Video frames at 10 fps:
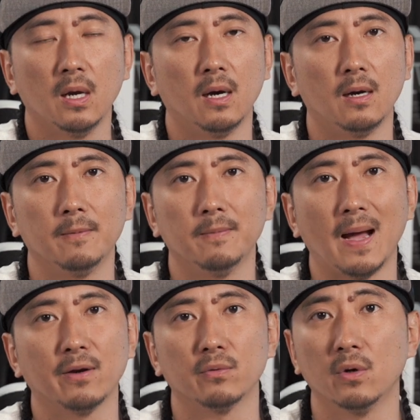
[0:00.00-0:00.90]

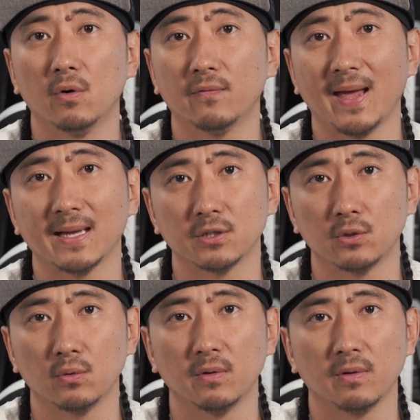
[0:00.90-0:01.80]
I don't know if that has to
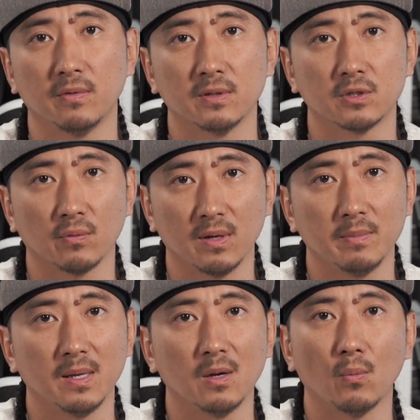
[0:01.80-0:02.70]
do with the screen
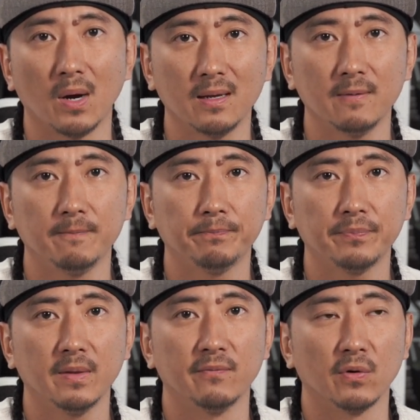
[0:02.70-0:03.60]
being white
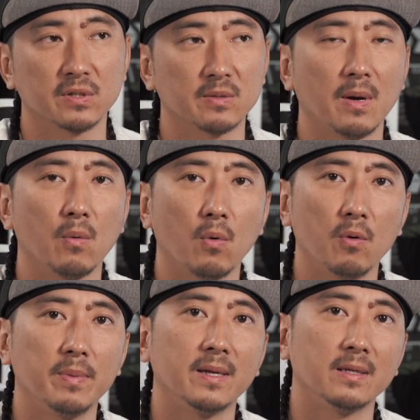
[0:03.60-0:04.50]
versus my
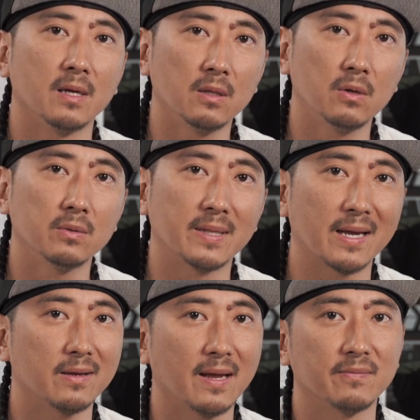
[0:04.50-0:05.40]
wall being yellow.
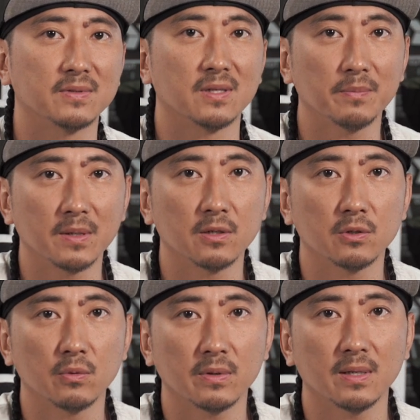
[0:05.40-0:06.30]
That could have something to
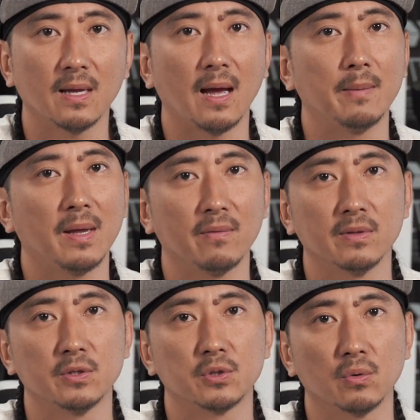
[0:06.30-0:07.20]
do with it. I'm not
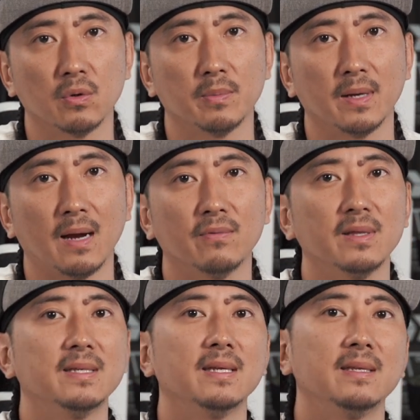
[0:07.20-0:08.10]
really sure, but I
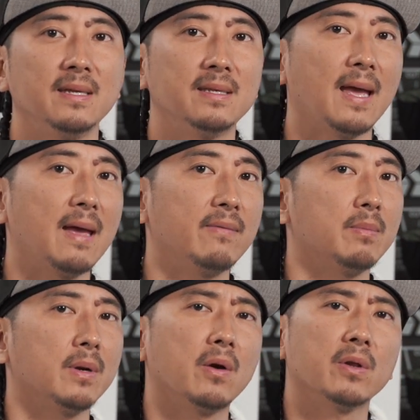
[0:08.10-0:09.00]
really didn't need to have
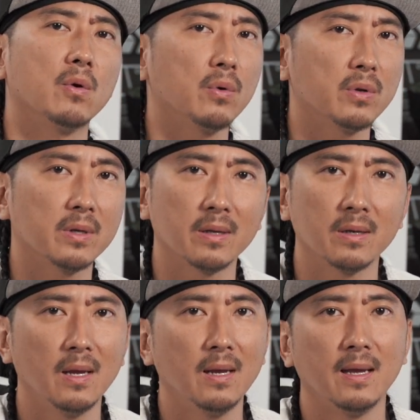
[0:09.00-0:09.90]
it, but I already ordered
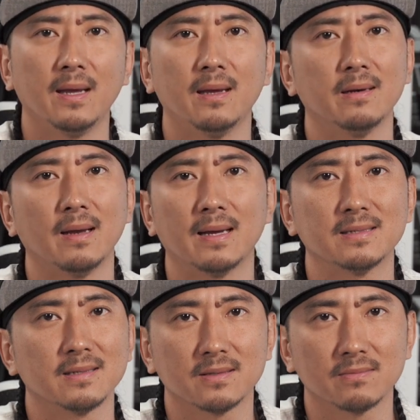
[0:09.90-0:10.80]
it. And I
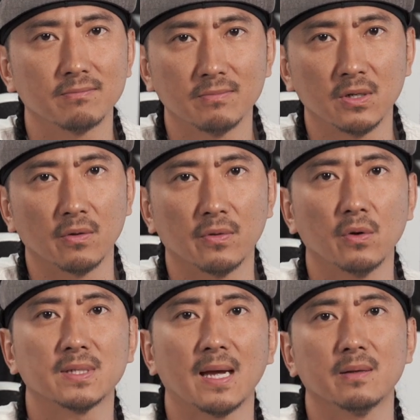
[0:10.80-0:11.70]
just,
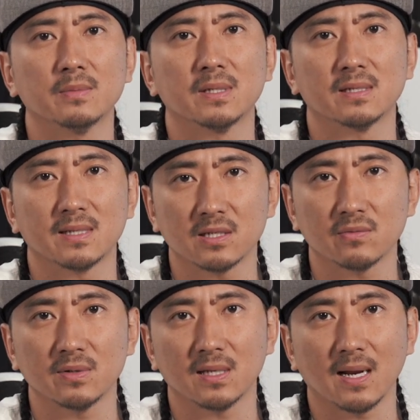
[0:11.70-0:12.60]
those items, the
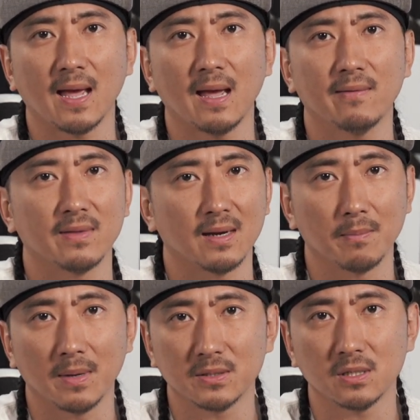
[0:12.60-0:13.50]
accessories that I have that
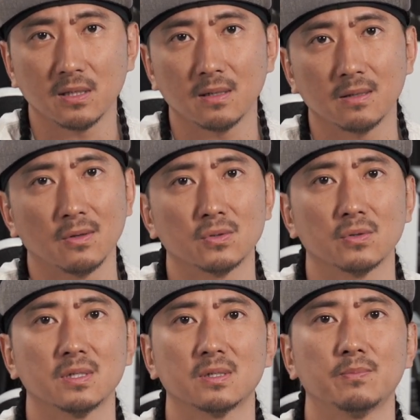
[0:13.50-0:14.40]
I'm mentioning, those
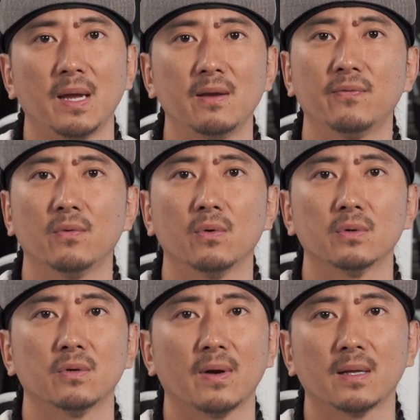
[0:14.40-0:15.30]
are just paid
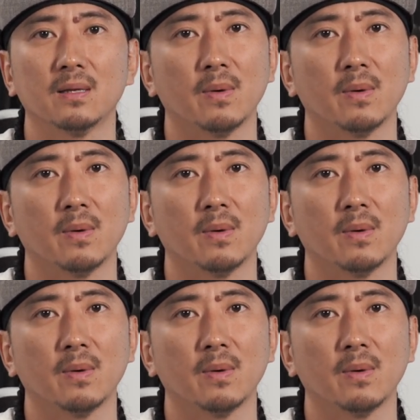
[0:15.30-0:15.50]
for directly